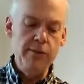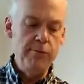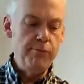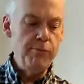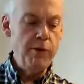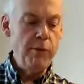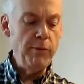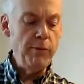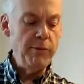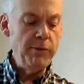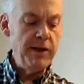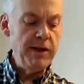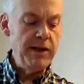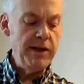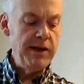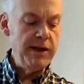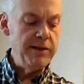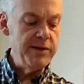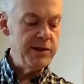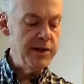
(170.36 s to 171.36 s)

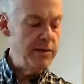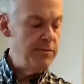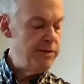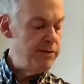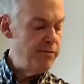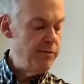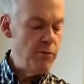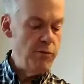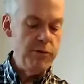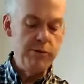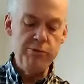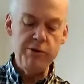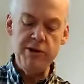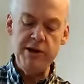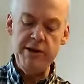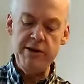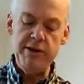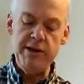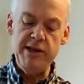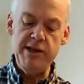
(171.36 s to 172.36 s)
Probably in terms of what we put
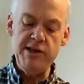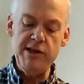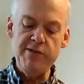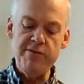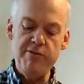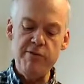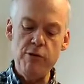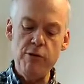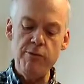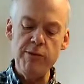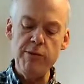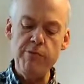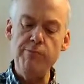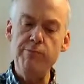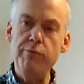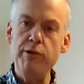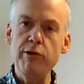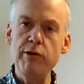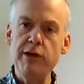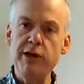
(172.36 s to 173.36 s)
in, these form the
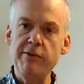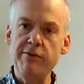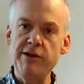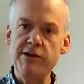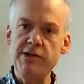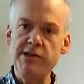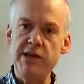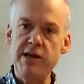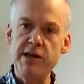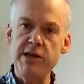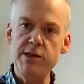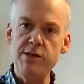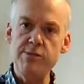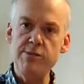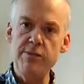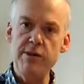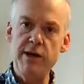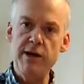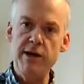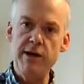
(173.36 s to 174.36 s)
bulk of the seeds,
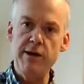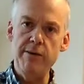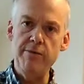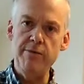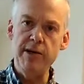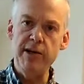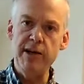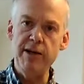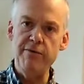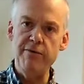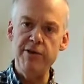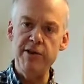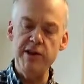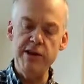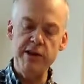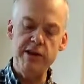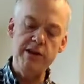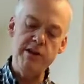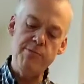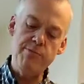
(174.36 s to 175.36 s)
give
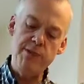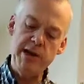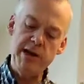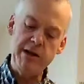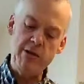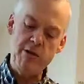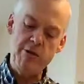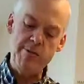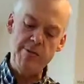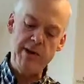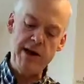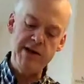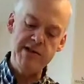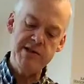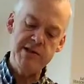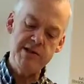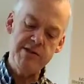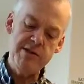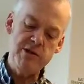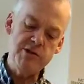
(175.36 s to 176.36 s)
the bread a lot of
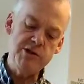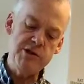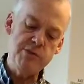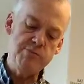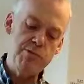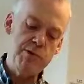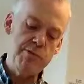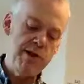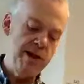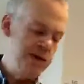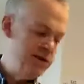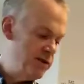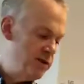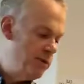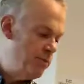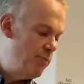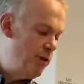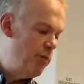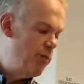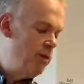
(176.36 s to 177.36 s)
mass, so I'll just pop that into the
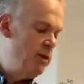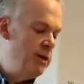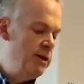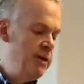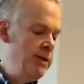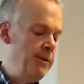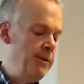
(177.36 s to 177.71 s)
bowl.